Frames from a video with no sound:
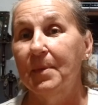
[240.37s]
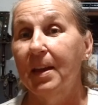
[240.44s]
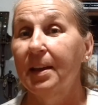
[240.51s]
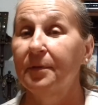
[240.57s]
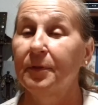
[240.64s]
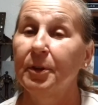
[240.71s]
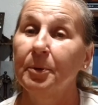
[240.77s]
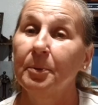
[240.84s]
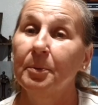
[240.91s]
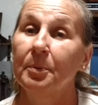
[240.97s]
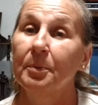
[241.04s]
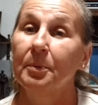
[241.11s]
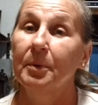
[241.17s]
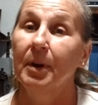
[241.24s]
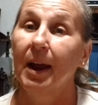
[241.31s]
if you
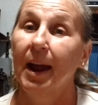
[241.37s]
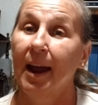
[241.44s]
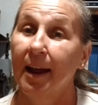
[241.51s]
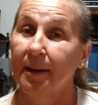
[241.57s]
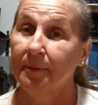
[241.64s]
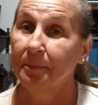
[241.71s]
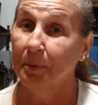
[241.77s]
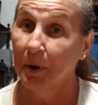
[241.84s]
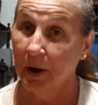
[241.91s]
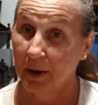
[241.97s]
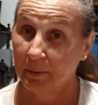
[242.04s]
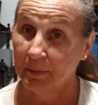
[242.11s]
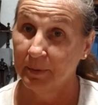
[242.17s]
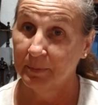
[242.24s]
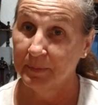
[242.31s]
have
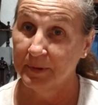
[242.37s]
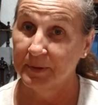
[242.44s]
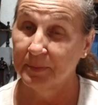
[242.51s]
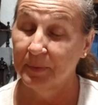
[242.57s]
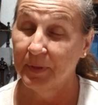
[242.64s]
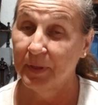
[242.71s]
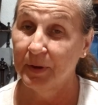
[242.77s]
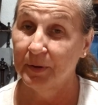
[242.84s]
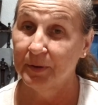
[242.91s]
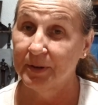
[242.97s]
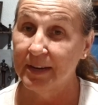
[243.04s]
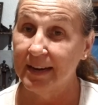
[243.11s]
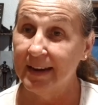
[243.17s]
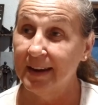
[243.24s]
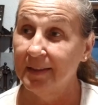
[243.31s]
problems with your
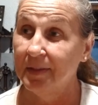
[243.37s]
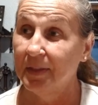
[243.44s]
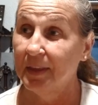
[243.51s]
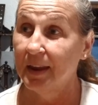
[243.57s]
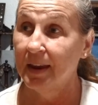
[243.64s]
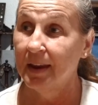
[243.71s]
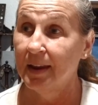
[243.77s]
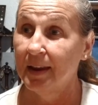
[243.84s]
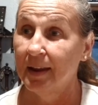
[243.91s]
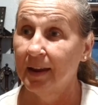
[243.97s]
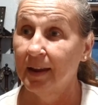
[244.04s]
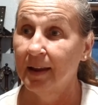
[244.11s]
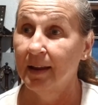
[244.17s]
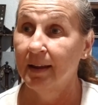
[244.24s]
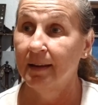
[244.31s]
teeth
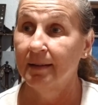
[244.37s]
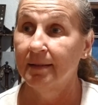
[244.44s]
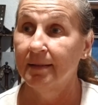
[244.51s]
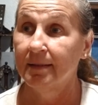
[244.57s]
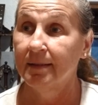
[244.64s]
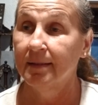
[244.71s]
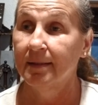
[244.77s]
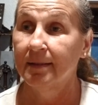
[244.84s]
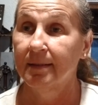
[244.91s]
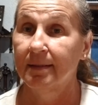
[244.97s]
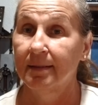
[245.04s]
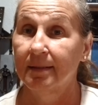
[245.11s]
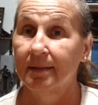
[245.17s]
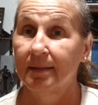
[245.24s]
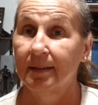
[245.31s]
and
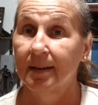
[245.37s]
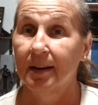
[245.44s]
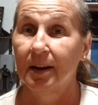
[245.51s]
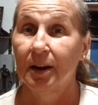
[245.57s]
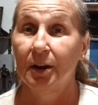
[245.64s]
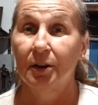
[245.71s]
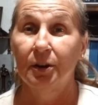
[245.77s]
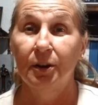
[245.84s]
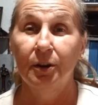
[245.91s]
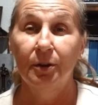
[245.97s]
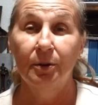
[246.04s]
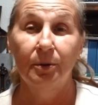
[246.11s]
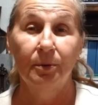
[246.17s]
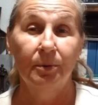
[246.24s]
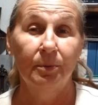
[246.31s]

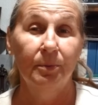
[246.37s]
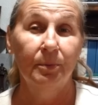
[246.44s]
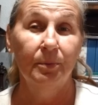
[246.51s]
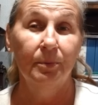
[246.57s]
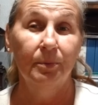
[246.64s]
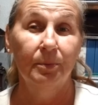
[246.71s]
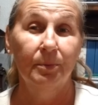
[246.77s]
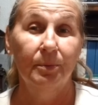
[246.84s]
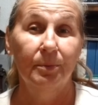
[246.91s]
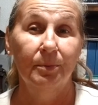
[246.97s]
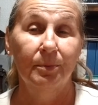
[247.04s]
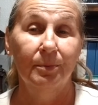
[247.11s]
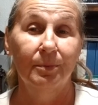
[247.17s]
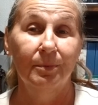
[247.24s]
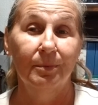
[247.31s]
you
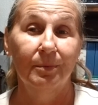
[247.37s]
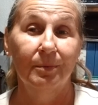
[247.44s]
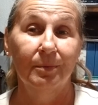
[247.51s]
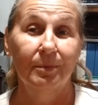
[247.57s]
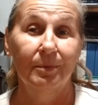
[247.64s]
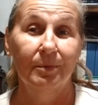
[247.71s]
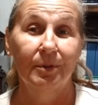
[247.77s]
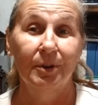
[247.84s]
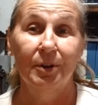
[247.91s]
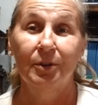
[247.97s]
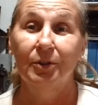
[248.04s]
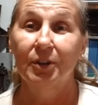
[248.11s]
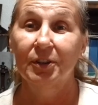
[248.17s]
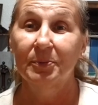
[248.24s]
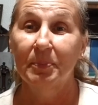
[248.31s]
you
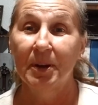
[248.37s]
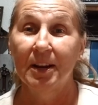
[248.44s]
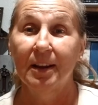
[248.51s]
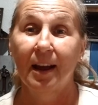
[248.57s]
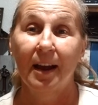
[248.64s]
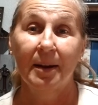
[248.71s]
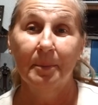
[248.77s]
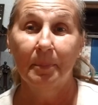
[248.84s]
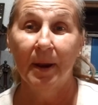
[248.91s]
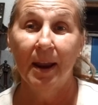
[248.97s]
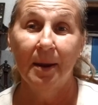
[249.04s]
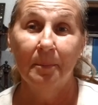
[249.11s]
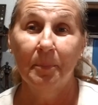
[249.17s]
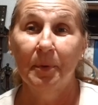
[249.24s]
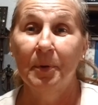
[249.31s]
just been kind of
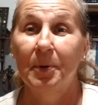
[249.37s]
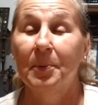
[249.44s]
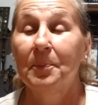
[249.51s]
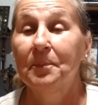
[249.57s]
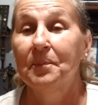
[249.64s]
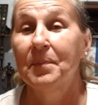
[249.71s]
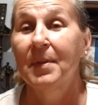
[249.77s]
pampering them,